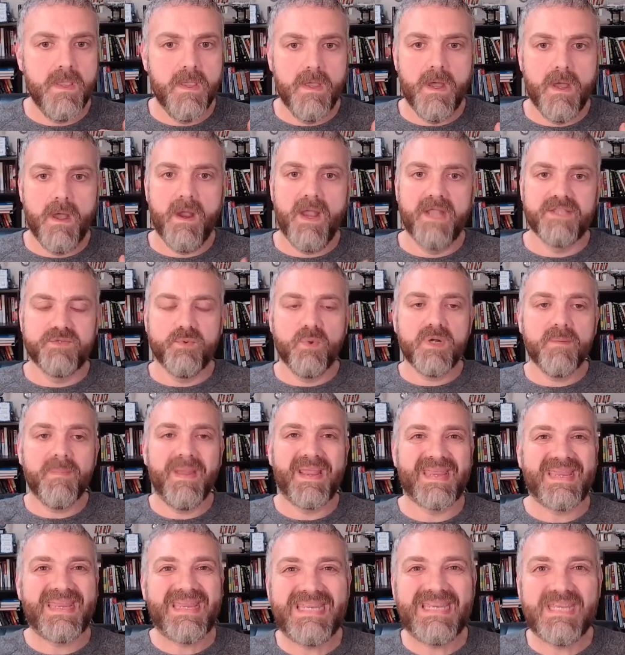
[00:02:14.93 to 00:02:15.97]
All right, so what are
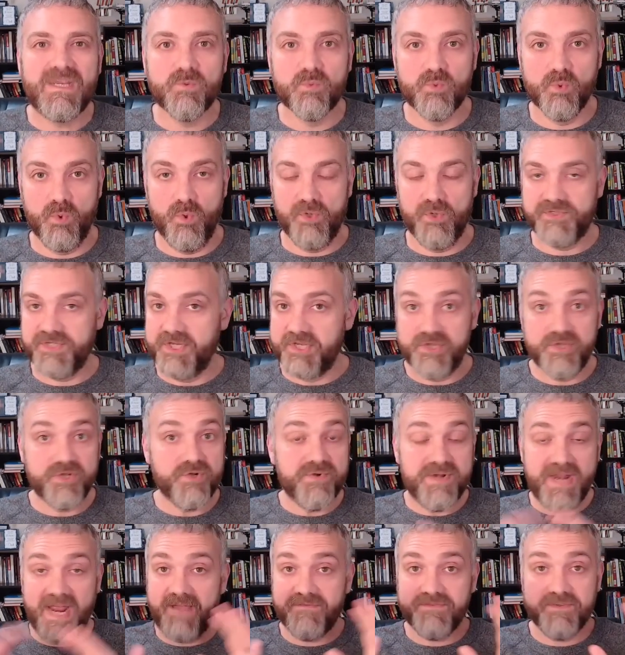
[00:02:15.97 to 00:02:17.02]
my eating rules? And you
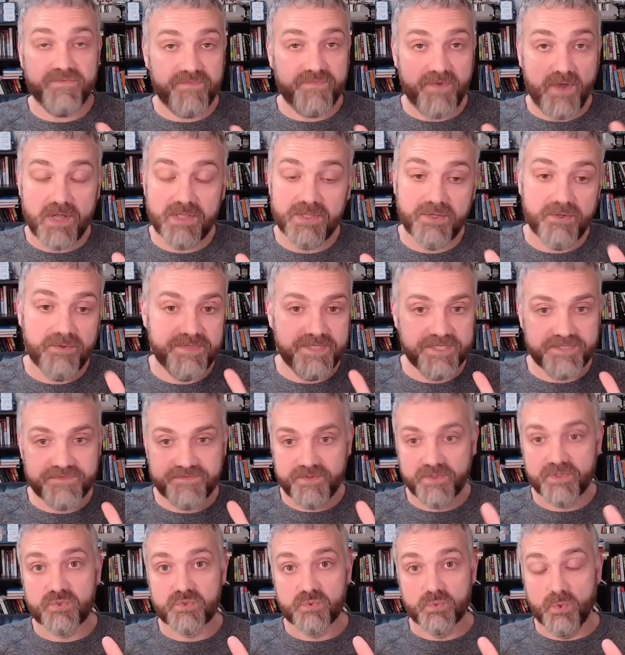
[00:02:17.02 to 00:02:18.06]
do not have to follow this
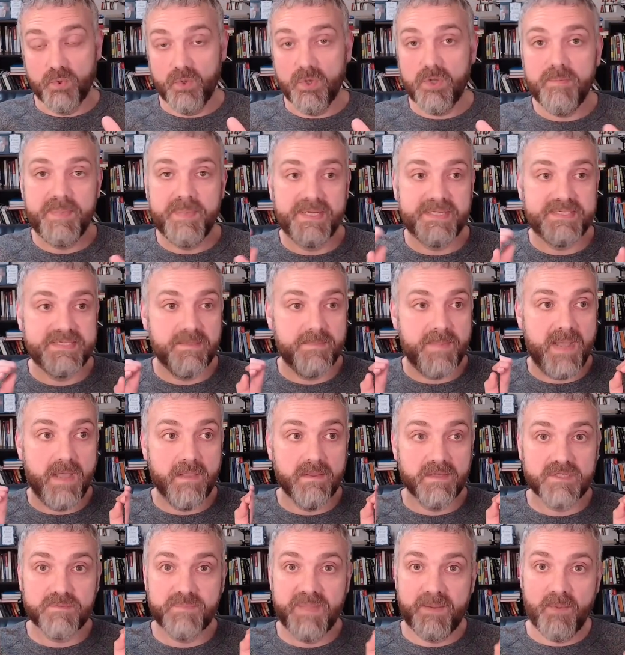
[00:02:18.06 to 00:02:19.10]
first rule, but
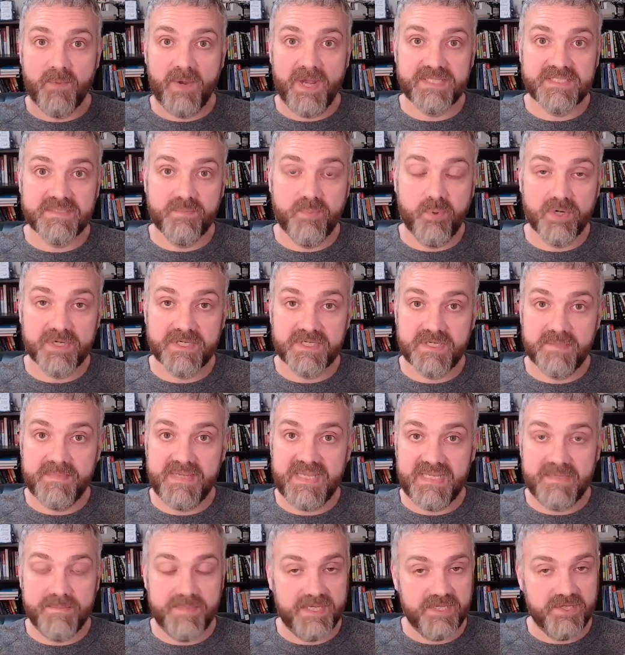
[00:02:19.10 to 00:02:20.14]
I'll explain why it's important to
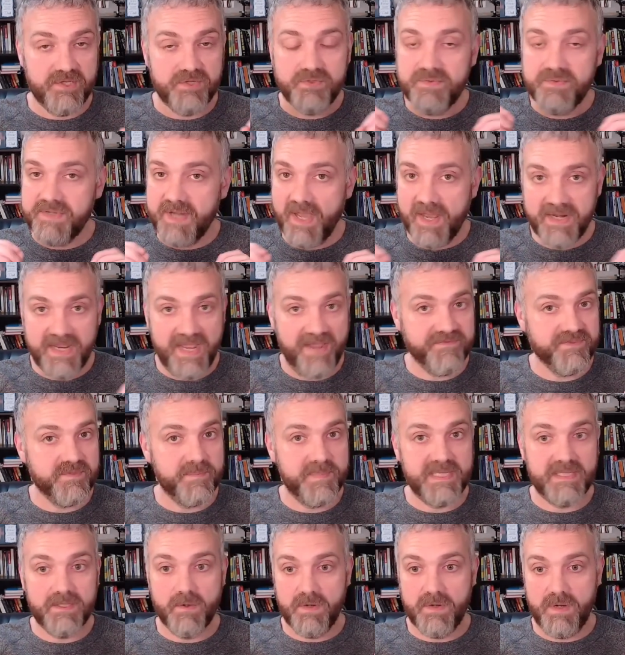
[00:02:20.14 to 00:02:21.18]
me. But you do not have
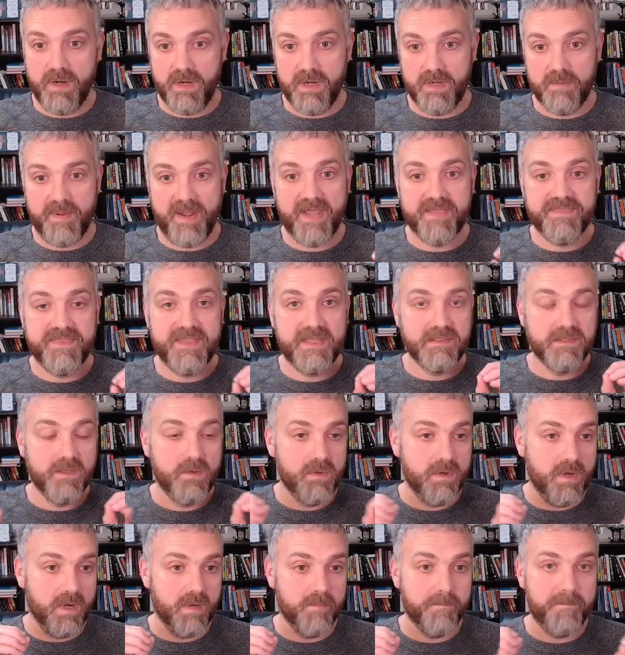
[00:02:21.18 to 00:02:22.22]
to be low carb. I think
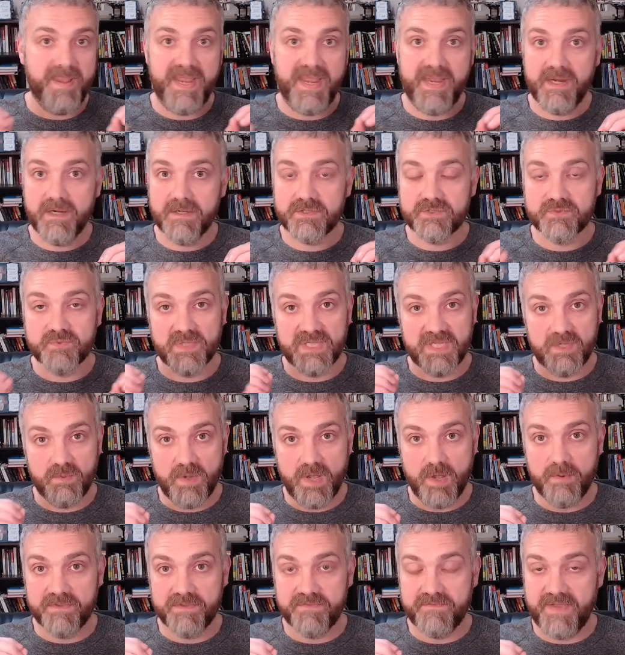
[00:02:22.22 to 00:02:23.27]
low carb pairs really
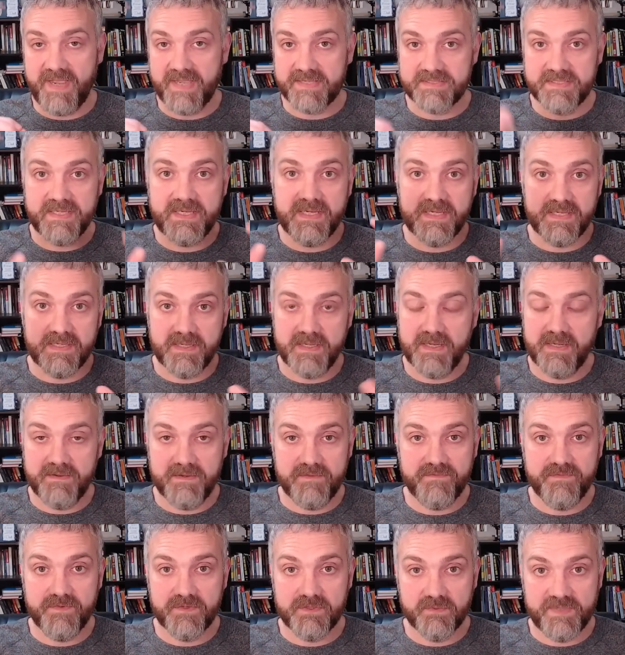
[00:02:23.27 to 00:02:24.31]
well with fasting,
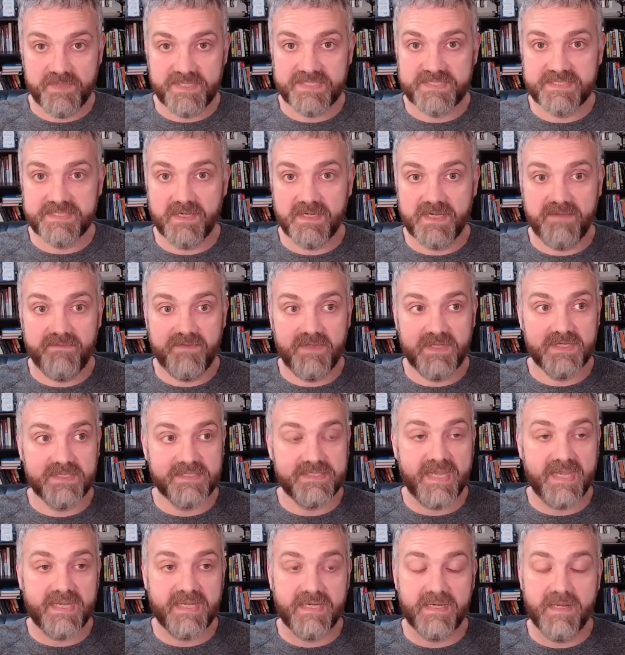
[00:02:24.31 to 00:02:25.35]
and for the reasons I'll give you in a
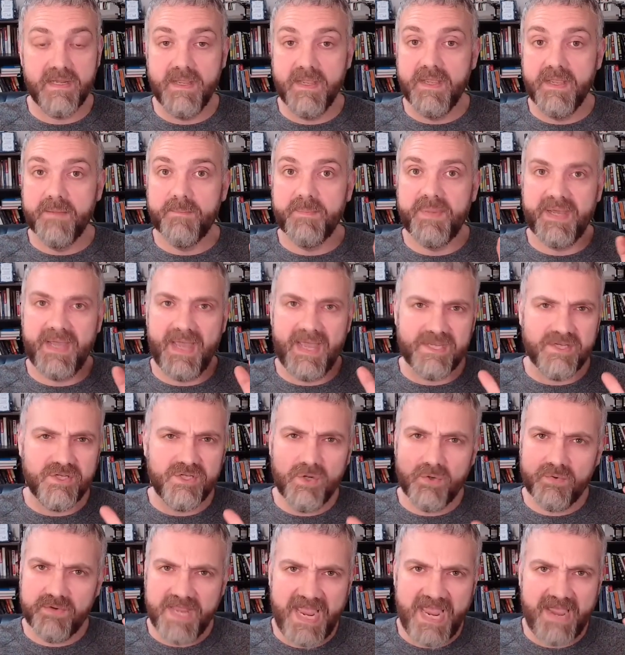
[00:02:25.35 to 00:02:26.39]
second. But
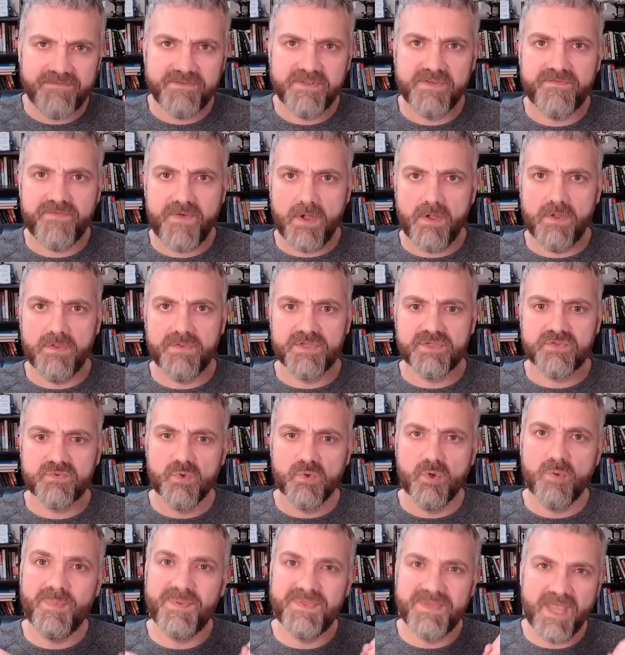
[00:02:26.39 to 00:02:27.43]
you don't have to follow
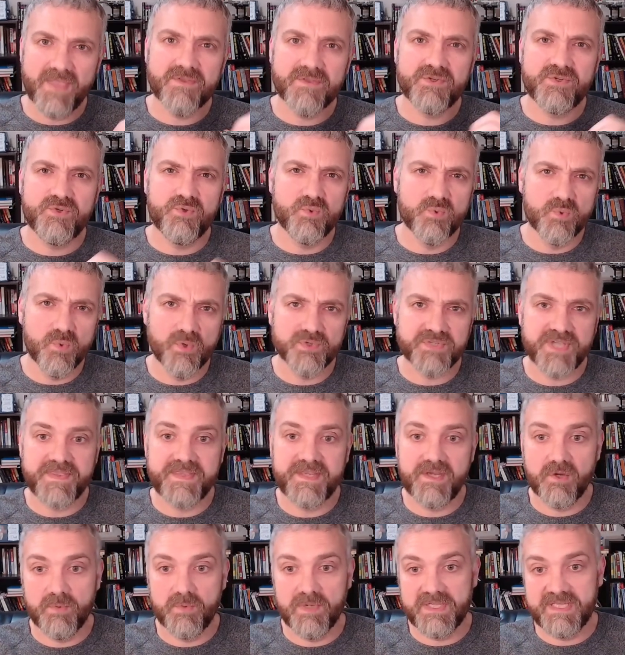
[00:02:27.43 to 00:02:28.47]
this rule, but the other 2 rules I
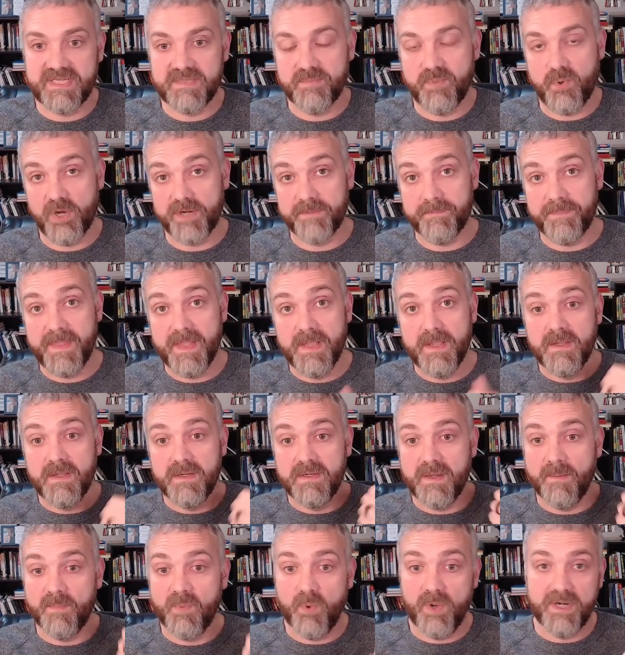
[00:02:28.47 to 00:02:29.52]
think are really important.
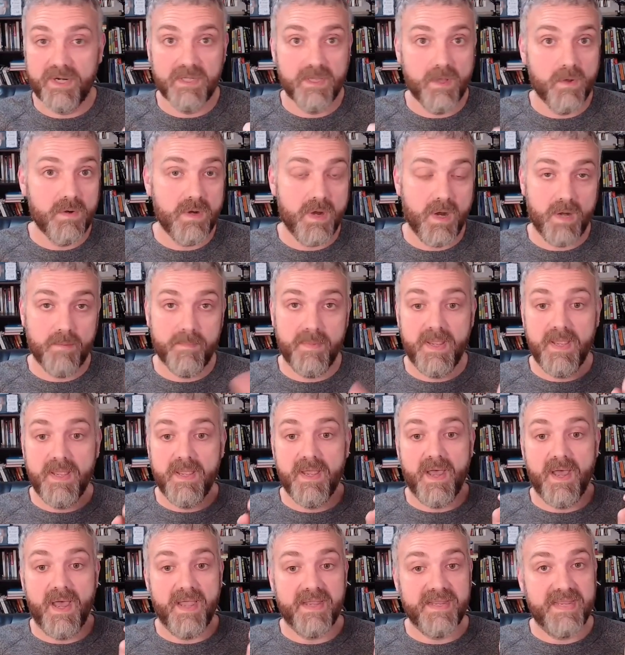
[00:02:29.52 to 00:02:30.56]
Number 1, low carb.
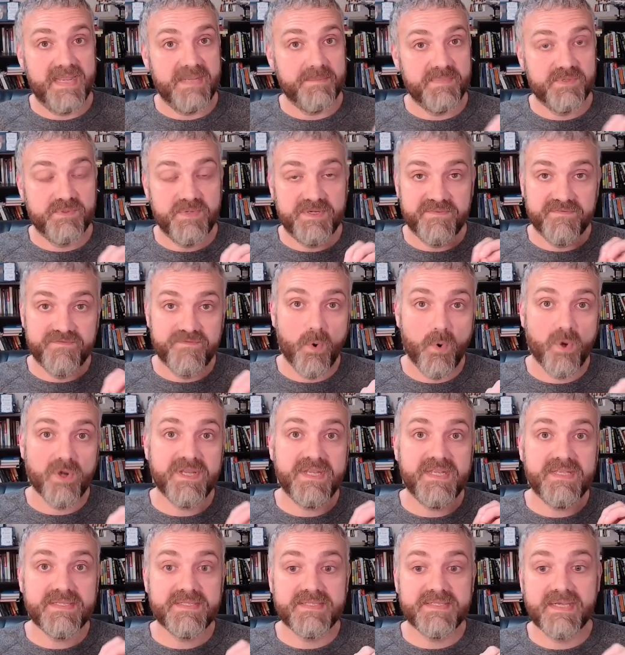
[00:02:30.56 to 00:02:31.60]
I ate between
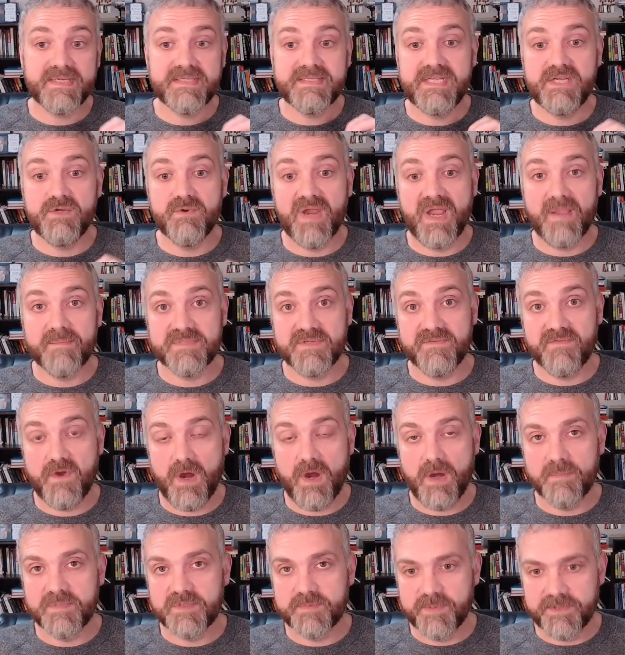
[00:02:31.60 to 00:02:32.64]
40 and 60 grams of
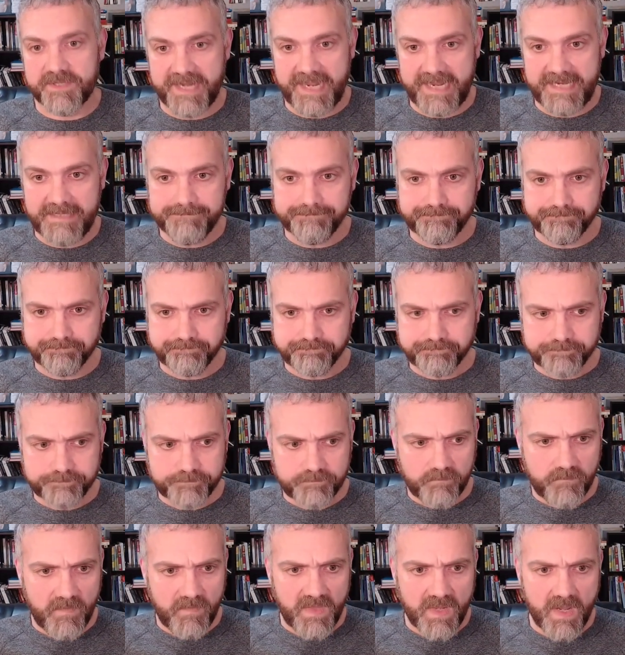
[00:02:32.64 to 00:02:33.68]
carbs per day.
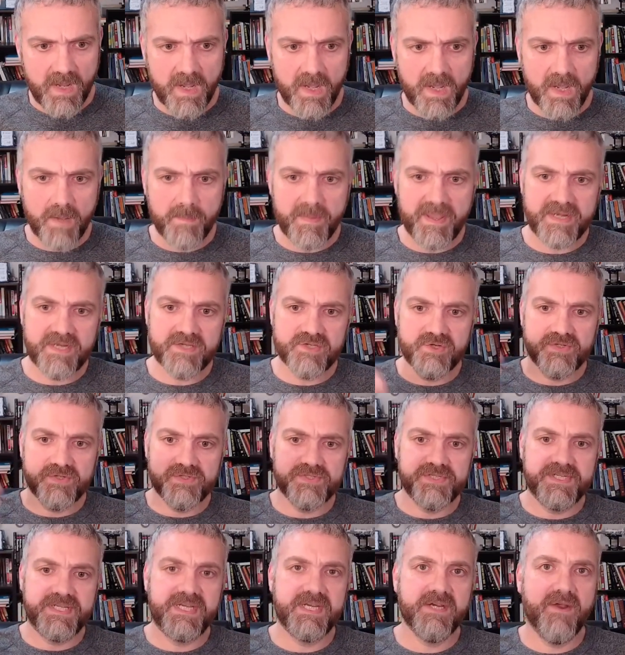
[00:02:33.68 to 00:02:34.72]
And as you
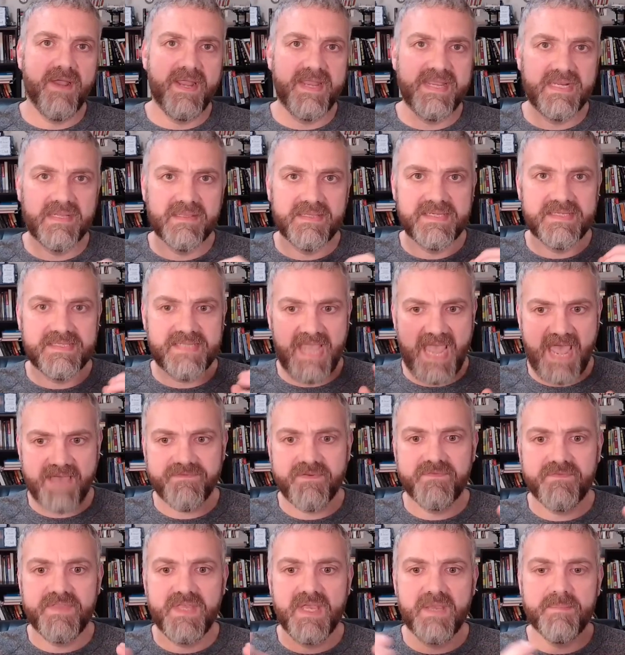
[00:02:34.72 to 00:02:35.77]
can see here, I eat at least
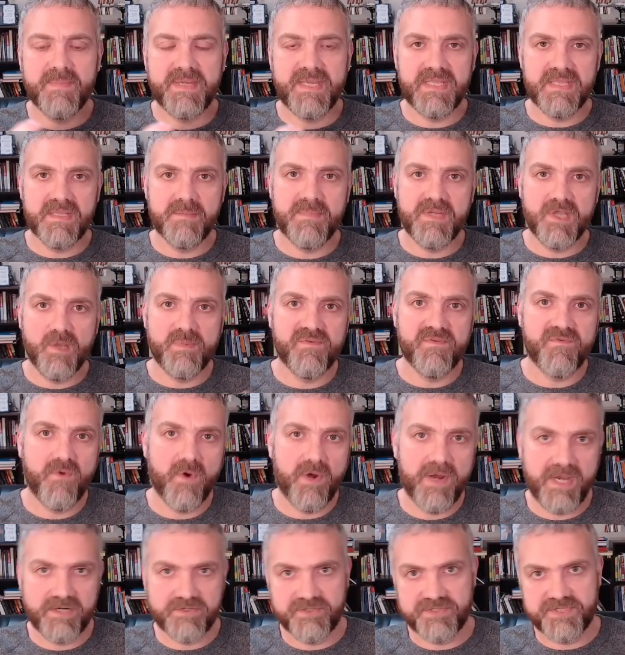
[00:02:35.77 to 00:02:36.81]
half of them in the meal
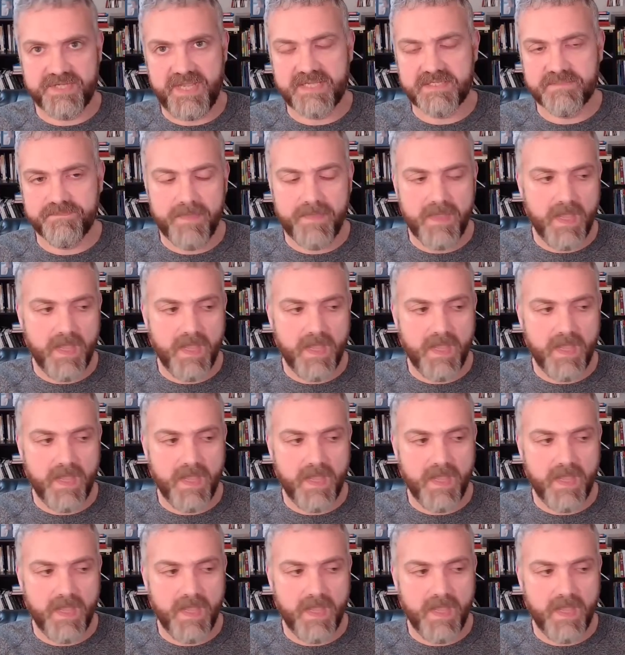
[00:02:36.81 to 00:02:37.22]
before I exercise.